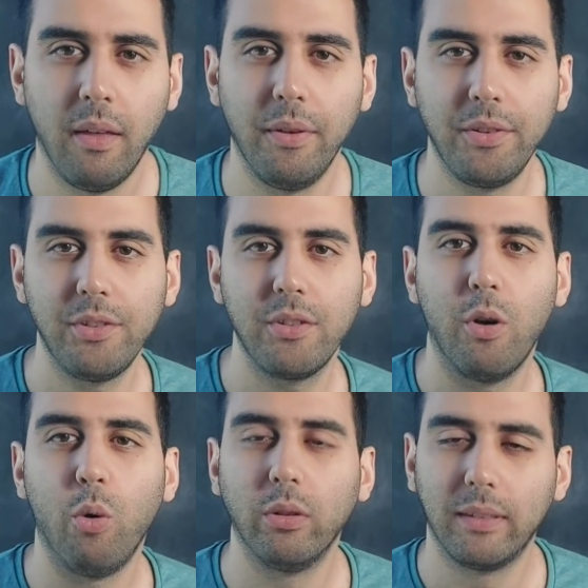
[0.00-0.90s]
This is
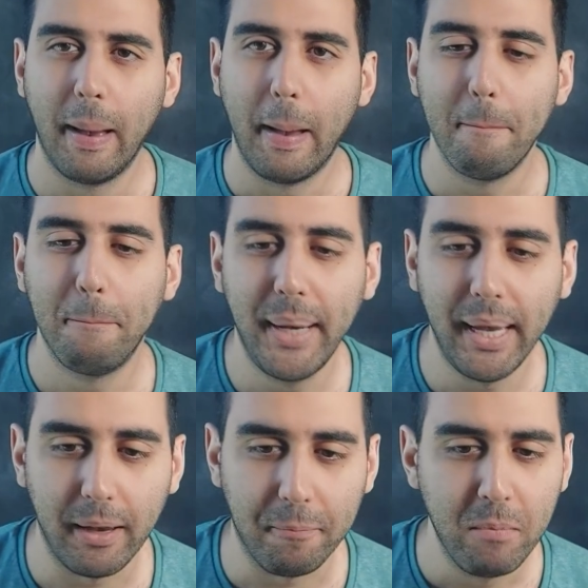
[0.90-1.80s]
called
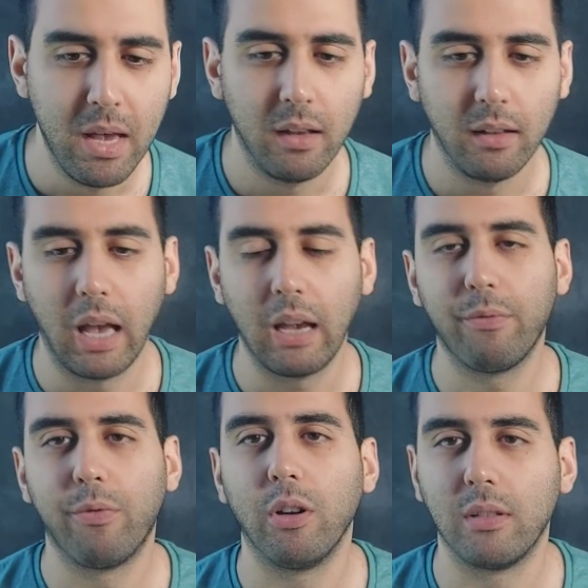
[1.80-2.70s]
P.
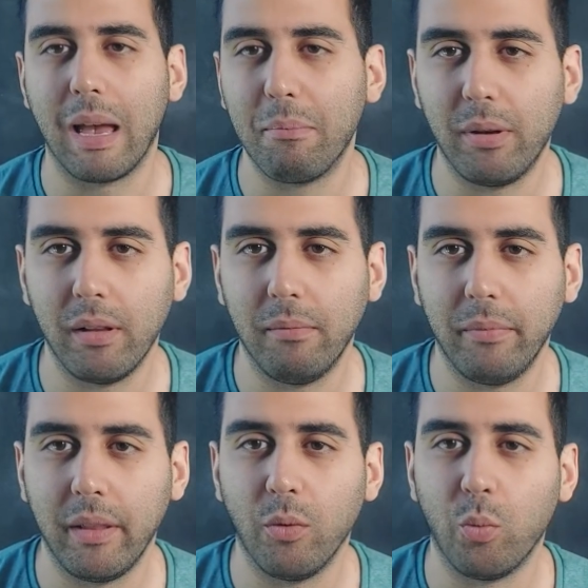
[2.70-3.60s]
Like, for example,
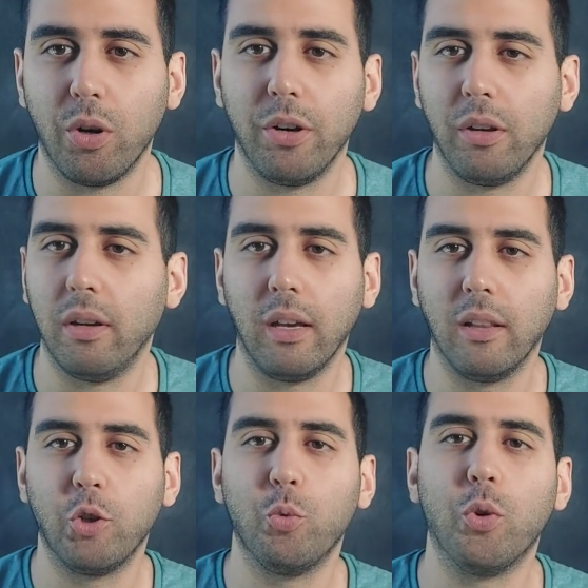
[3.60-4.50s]
in the
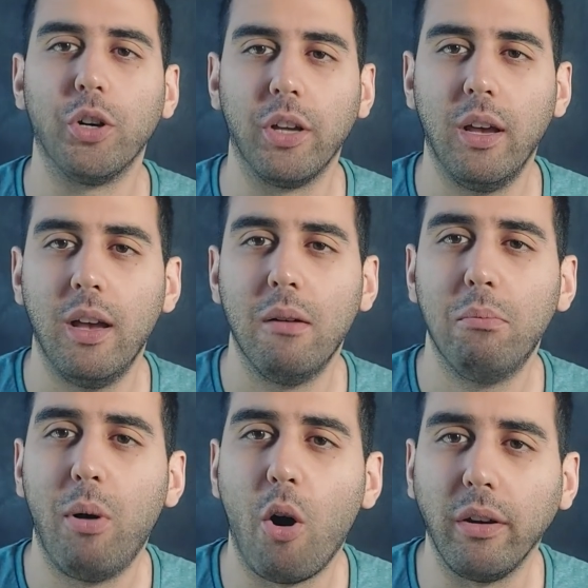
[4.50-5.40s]
English word
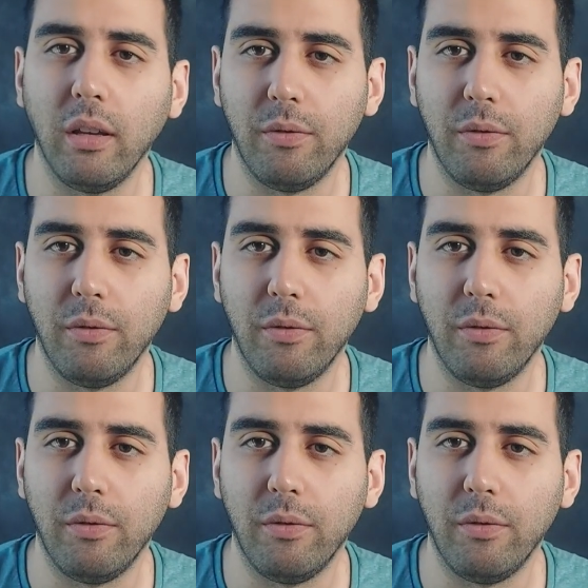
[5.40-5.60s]
pony.